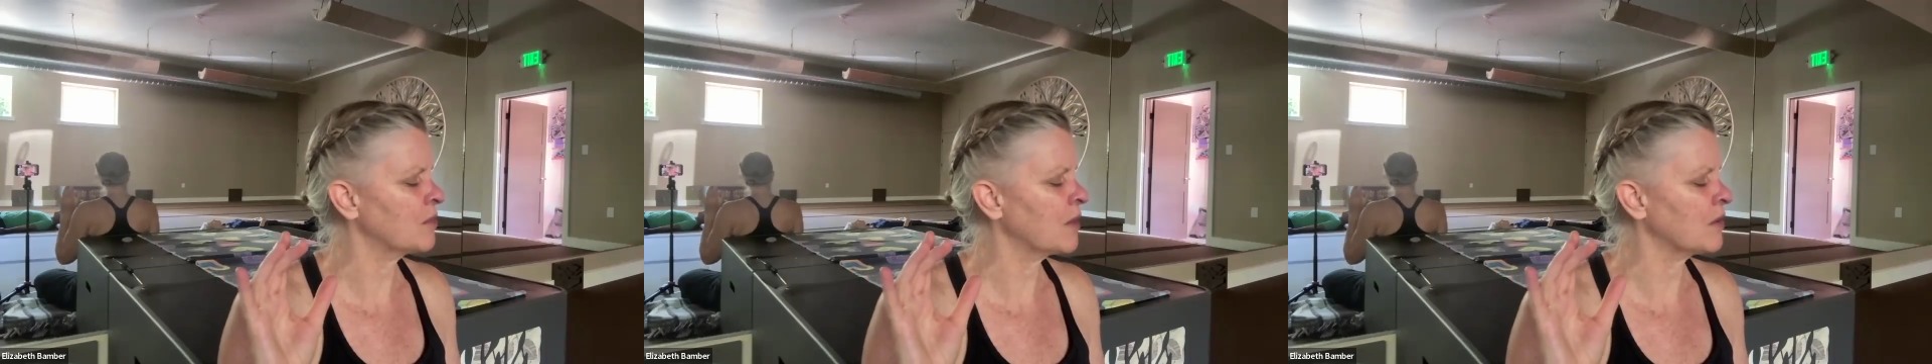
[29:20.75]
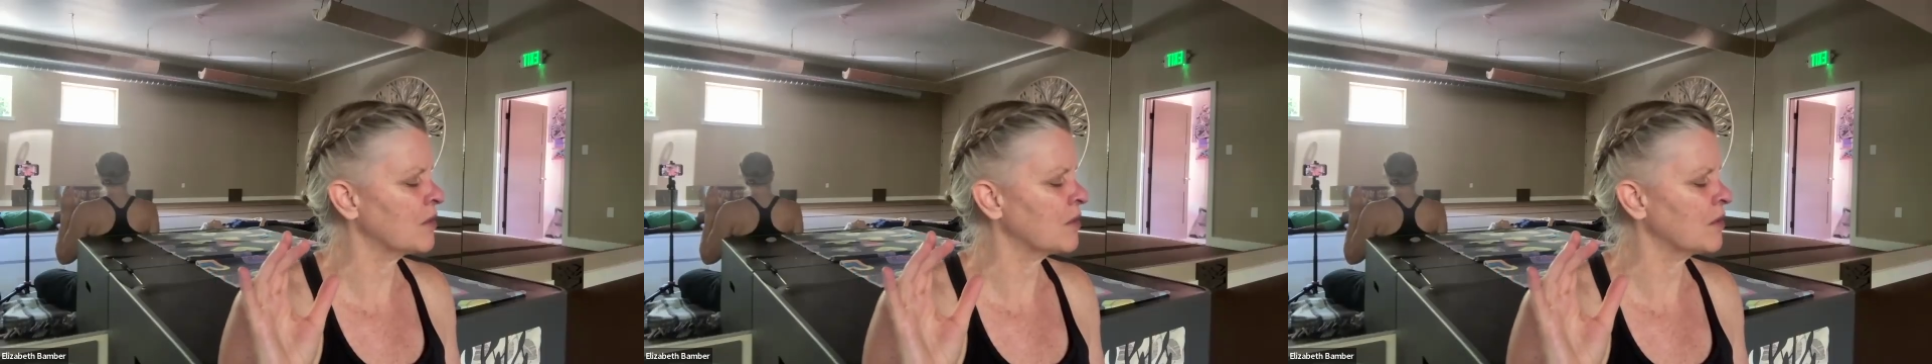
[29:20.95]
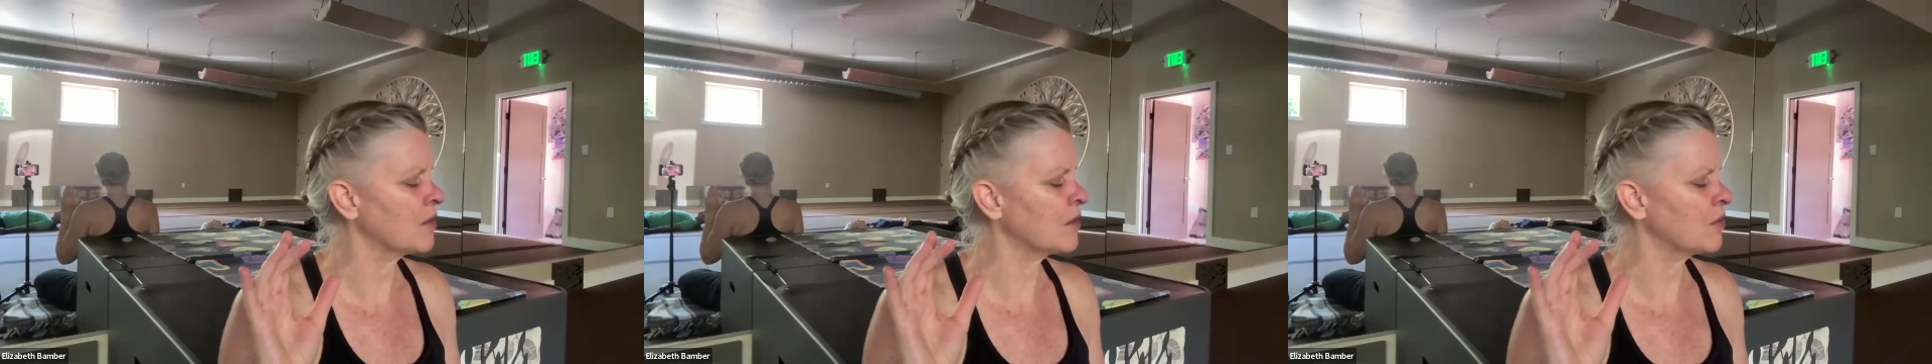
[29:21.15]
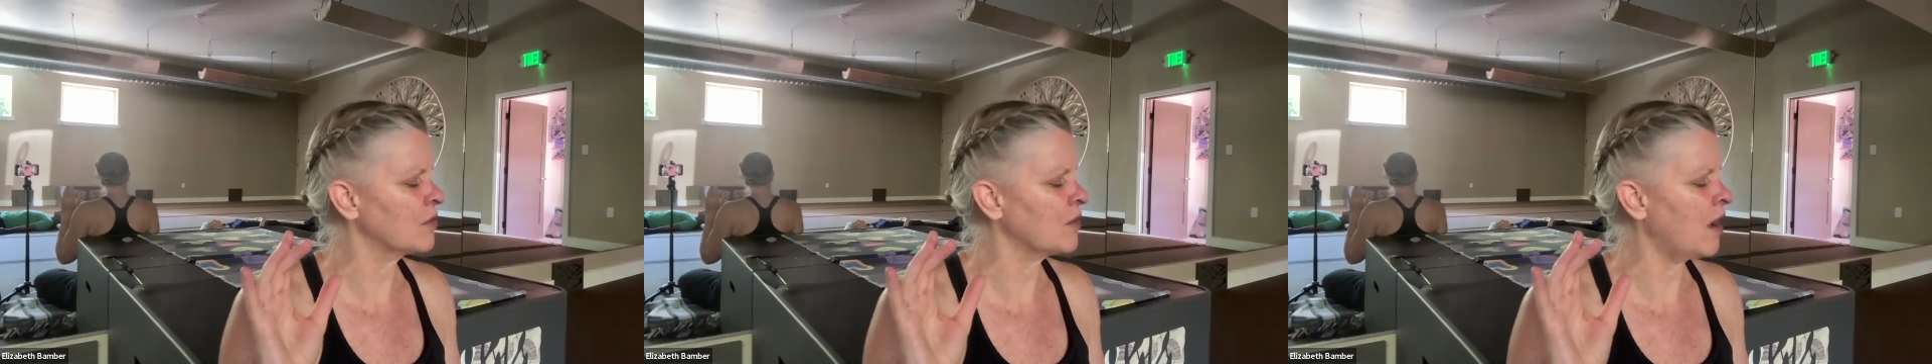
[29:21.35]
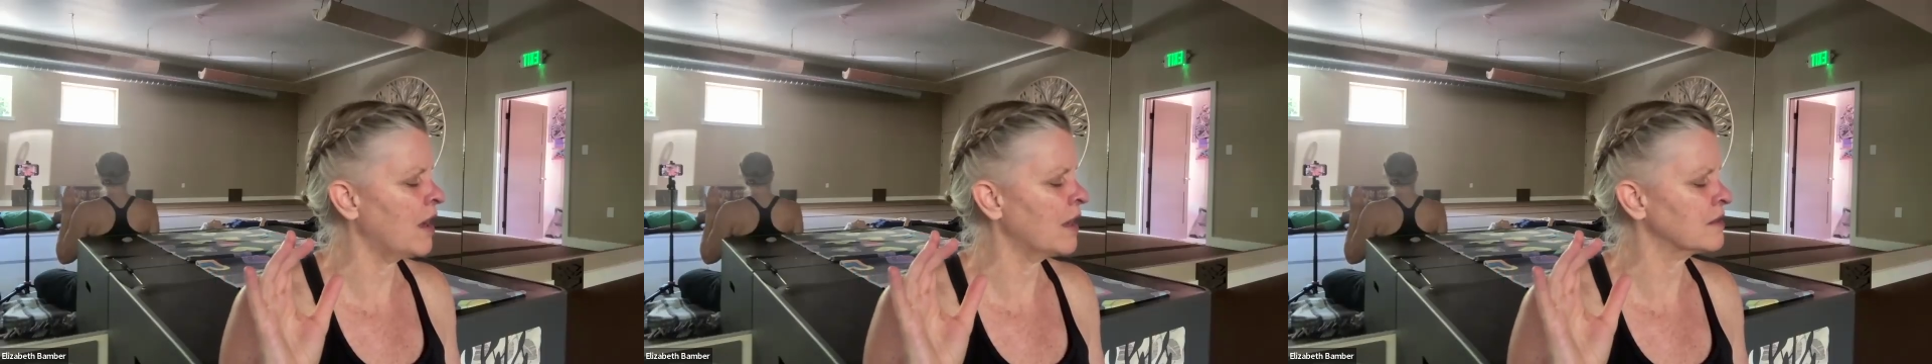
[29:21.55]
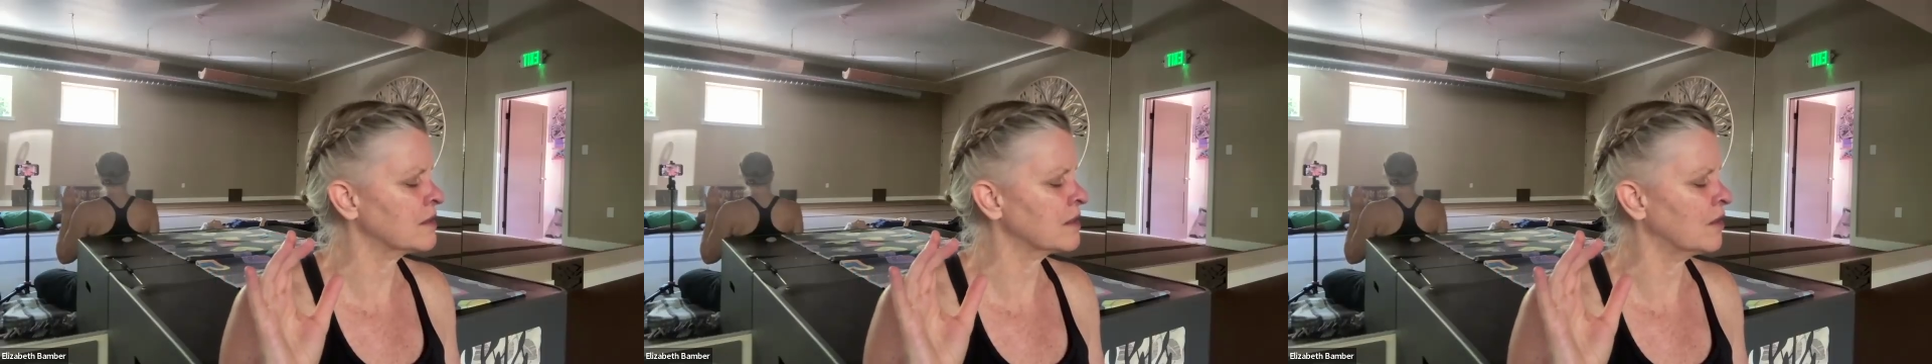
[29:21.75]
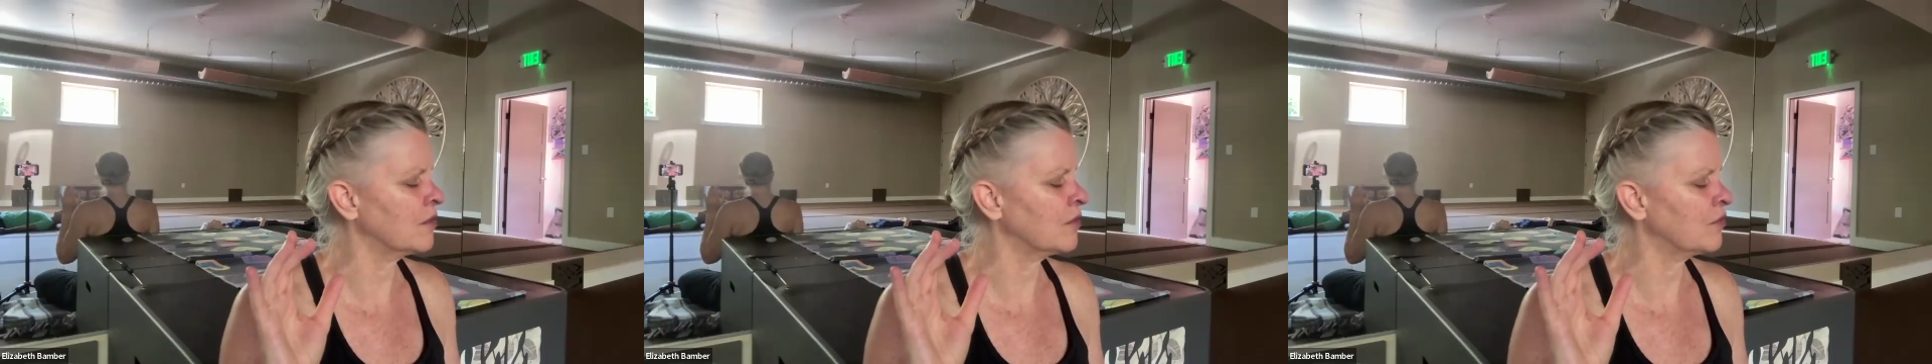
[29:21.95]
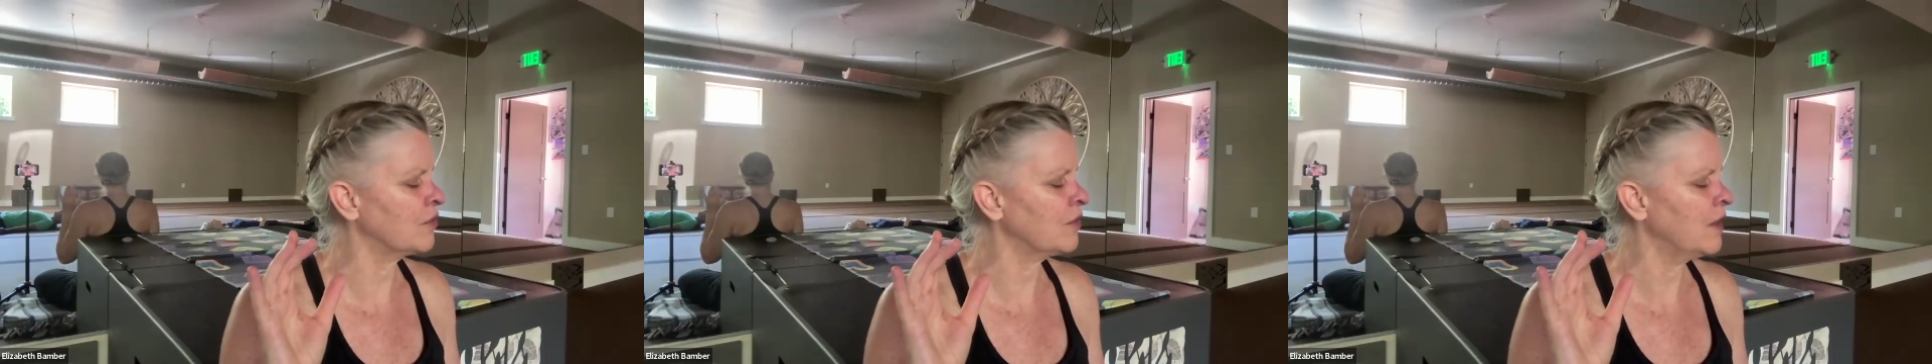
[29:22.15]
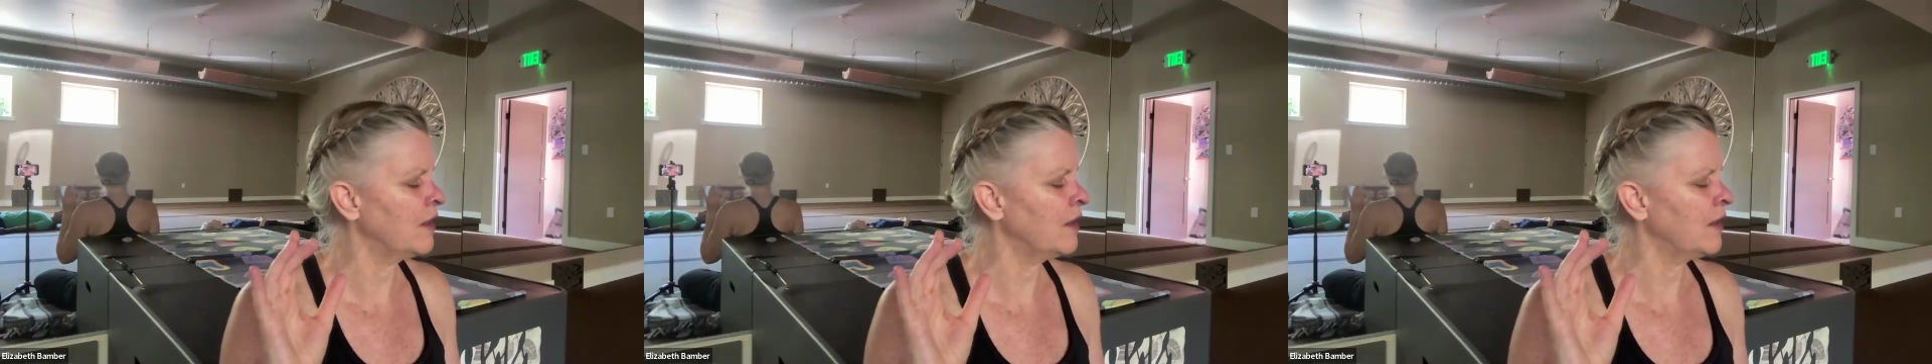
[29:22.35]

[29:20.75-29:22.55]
whether they're thoughts of